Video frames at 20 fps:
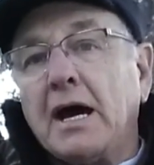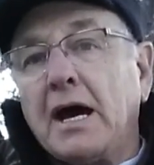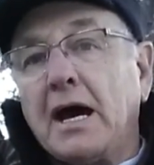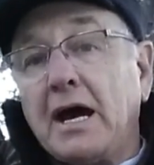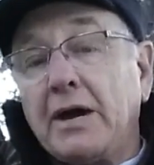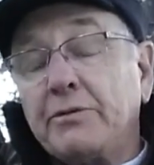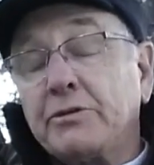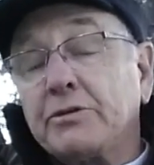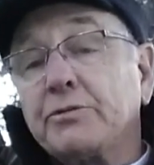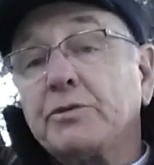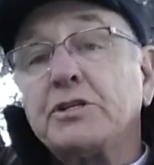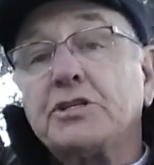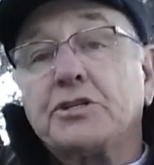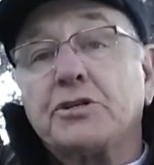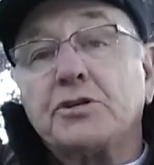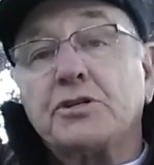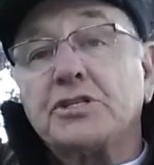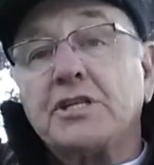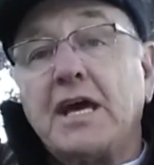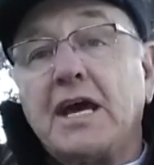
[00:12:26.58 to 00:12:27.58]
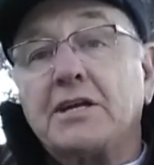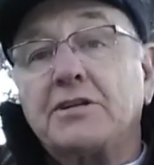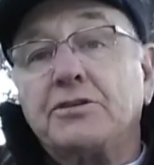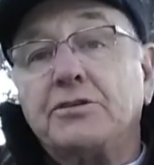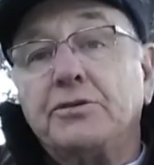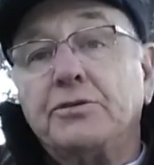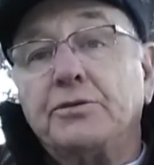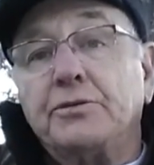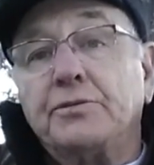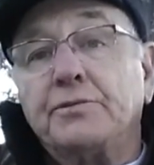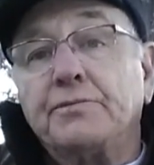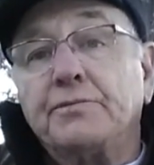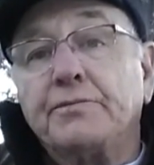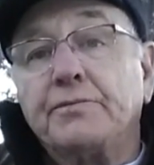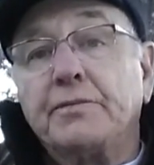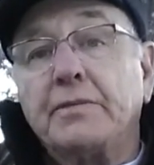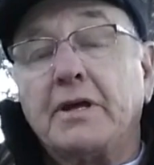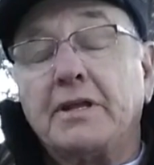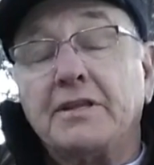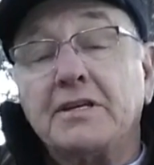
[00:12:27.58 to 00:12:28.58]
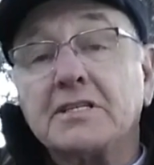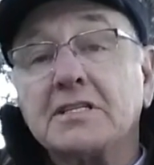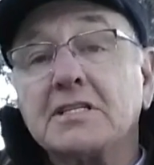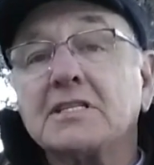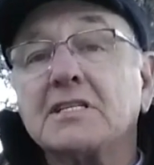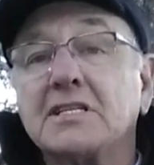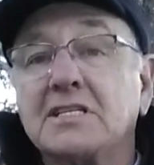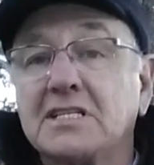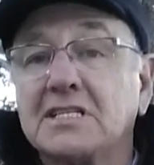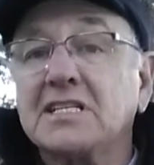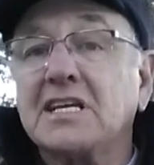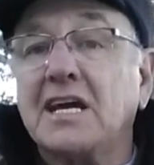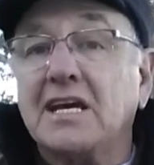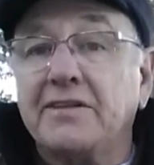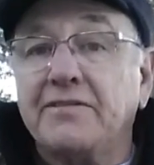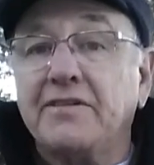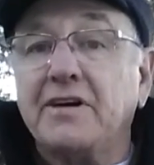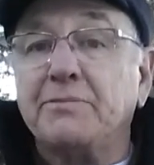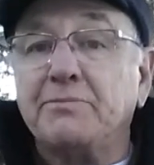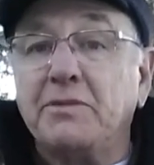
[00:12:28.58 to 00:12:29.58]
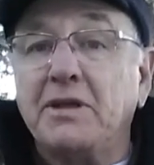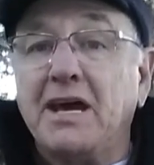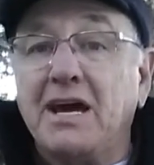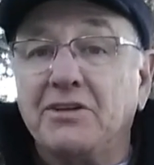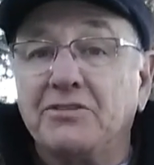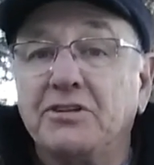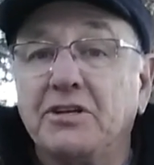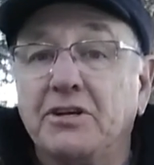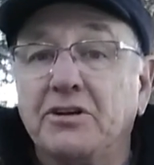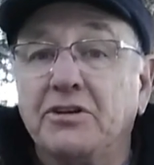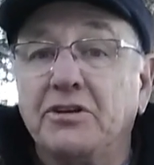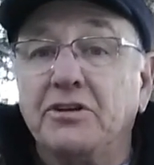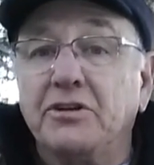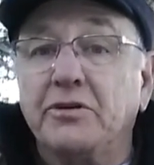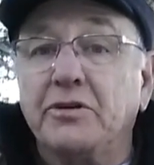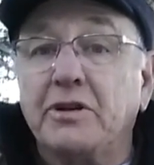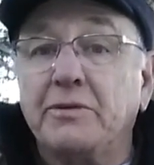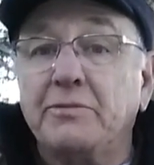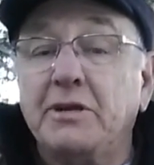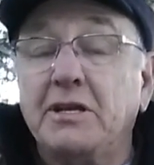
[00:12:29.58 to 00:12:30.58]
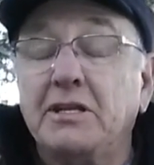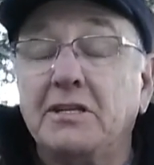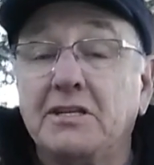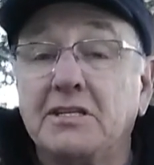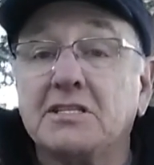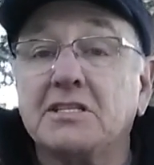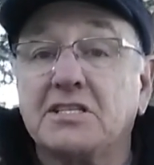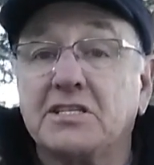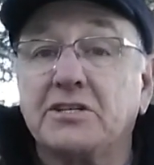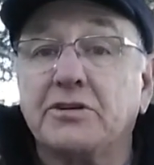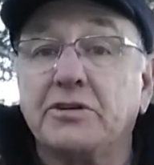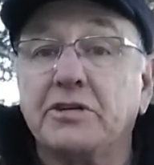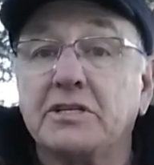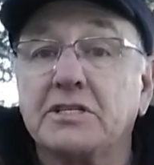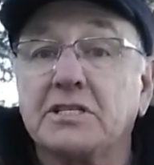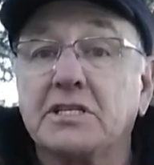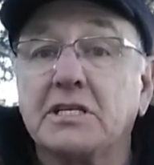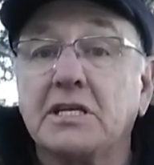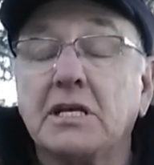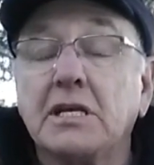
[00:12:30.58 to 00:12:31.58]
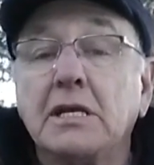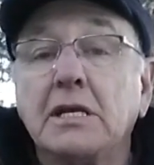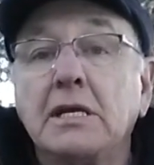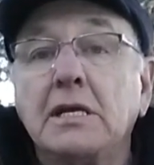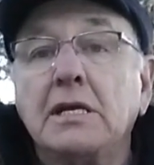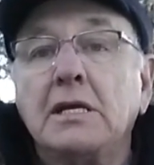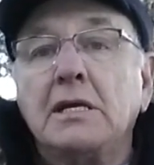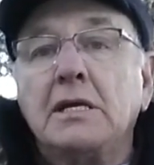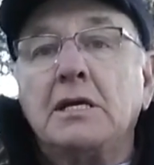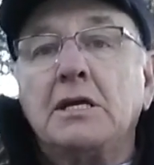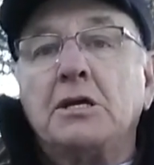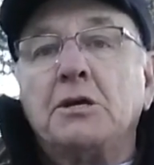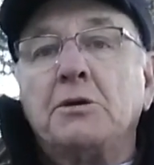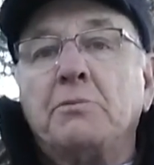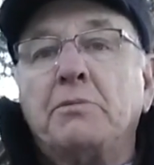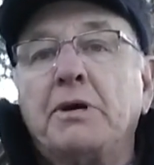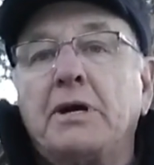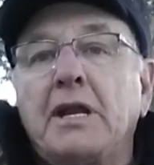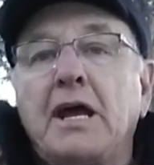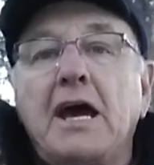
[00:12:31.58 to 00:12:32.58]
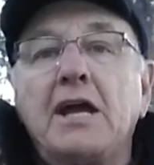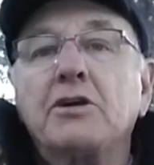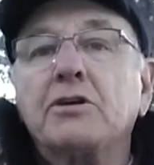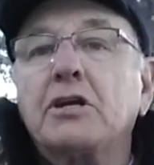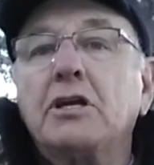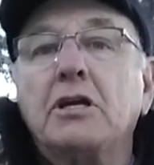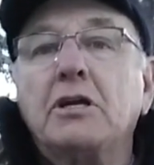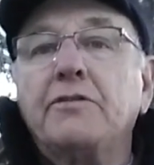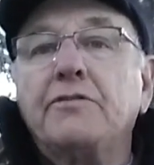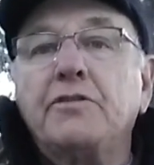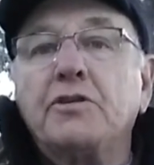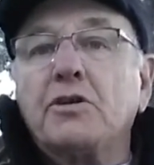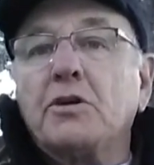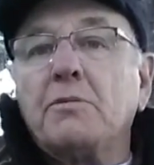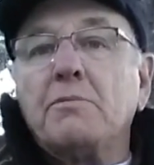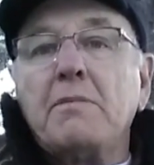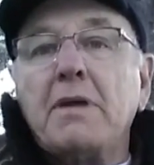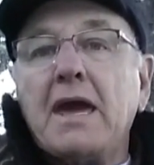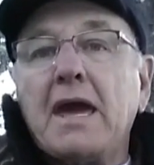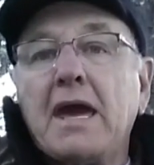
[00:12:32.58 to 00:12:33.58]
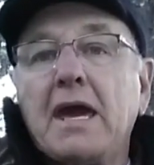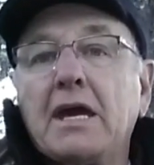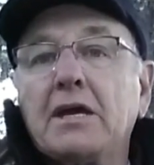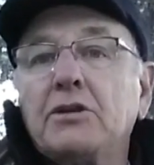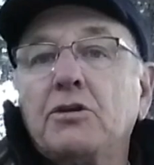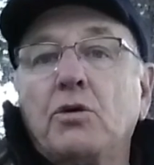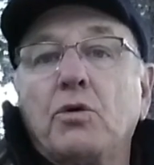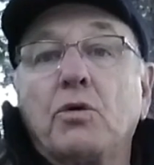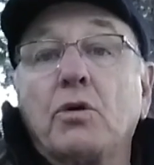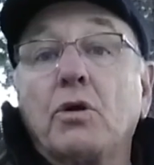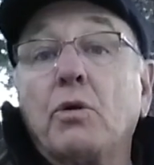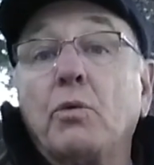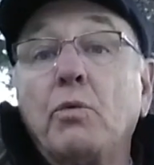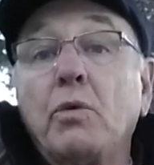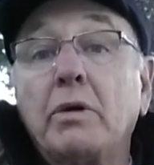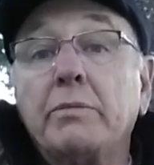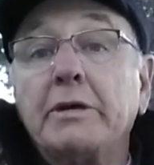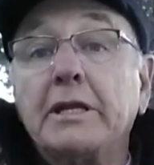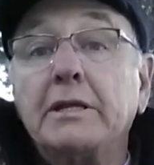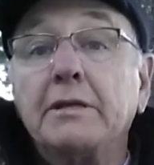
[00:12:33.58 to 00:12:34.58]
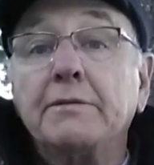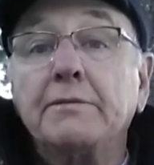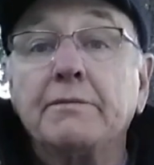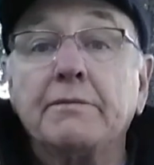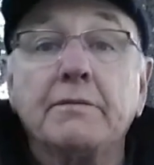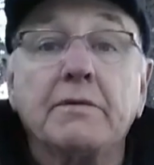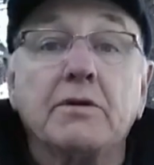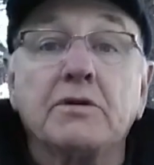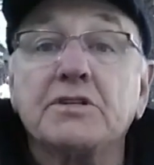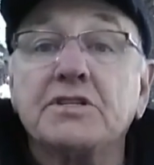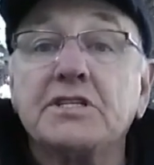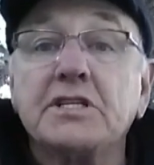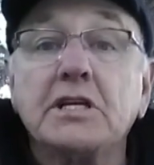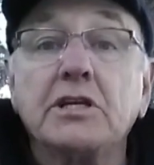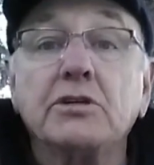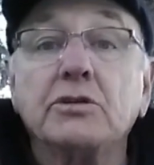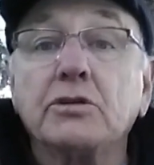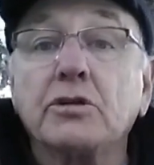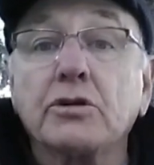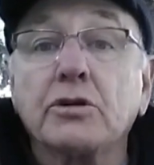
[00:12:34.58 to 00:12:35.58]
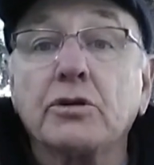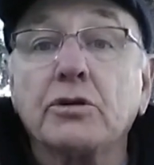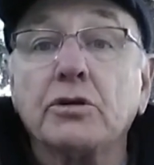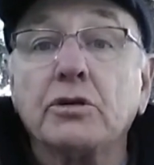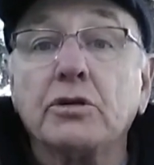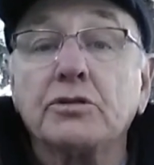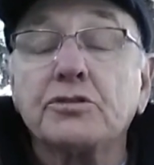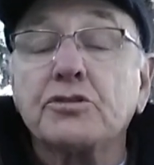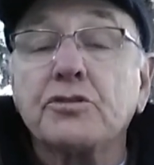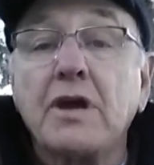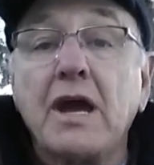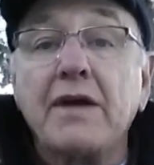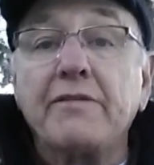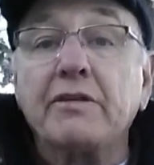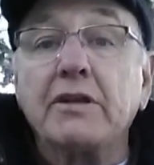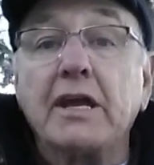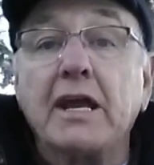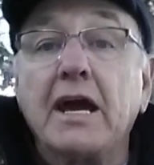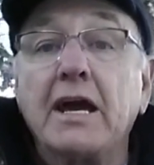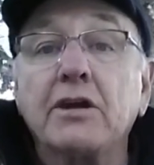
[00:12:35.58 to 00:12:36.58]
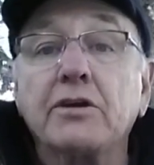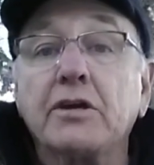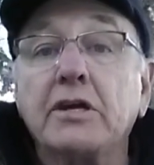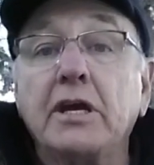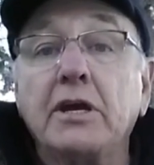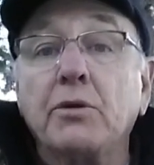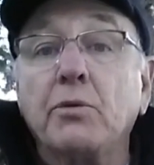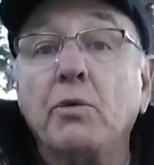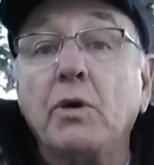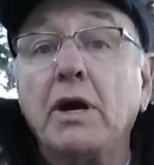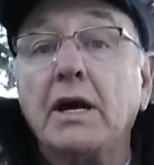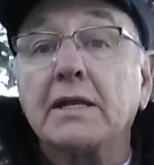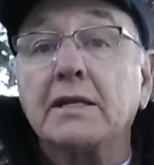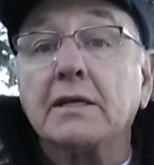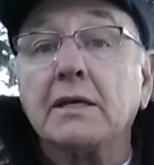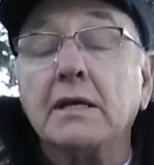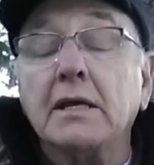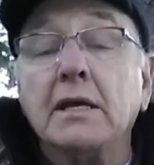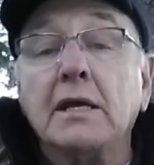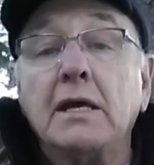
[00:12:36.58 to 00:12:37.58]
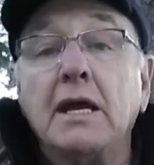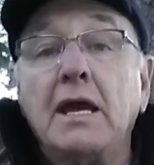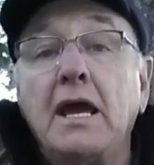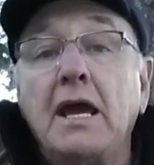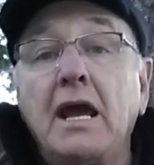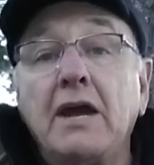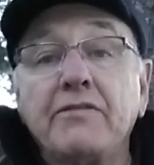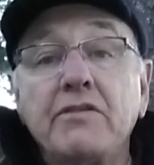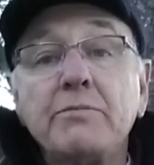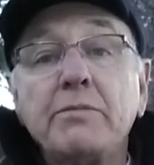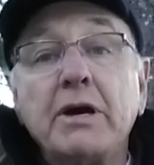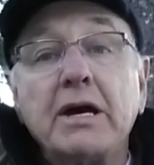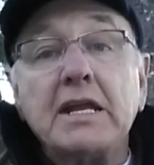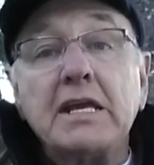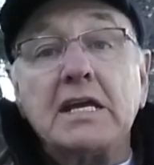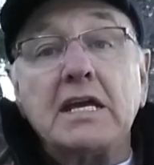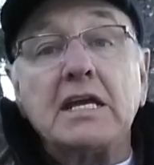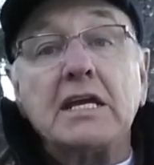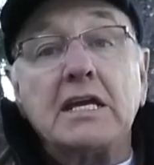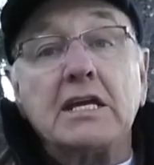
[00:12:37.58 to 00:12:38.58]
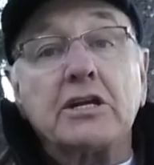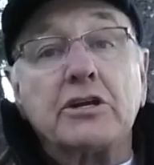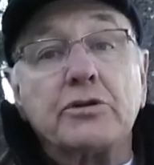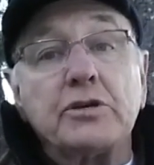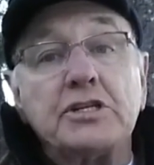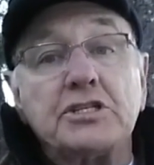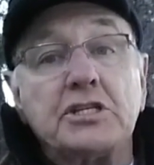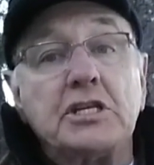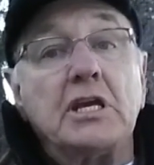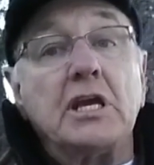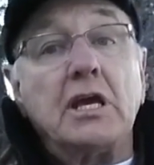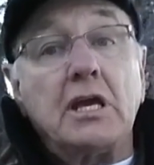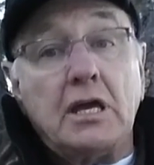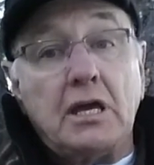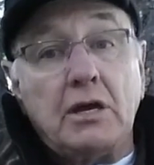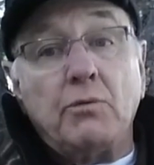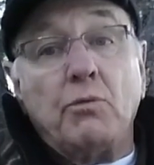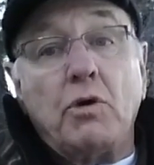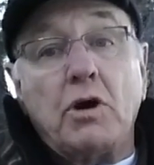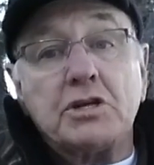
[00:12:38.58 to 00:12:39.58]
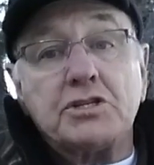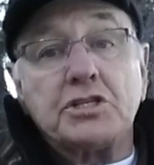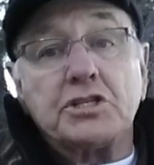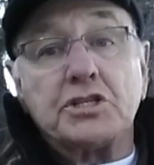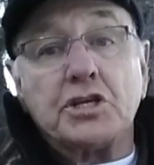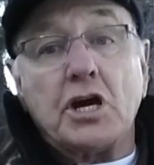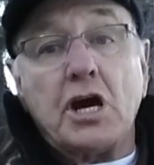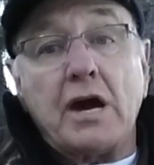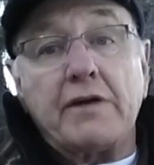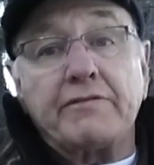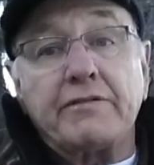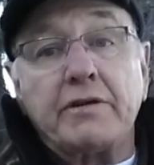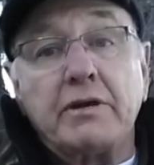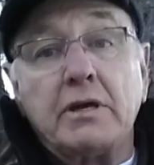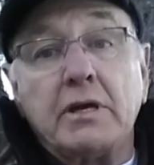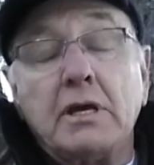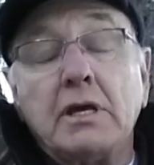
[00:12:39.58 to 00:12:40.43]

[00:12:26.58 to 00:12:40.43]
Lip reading: I would research that too. This is kind of out there, you know what I mean? This is serious. But I don't care if you're a man or a woman, single girl, traveling, I don't care what. Everybody can get greasy. It washes off.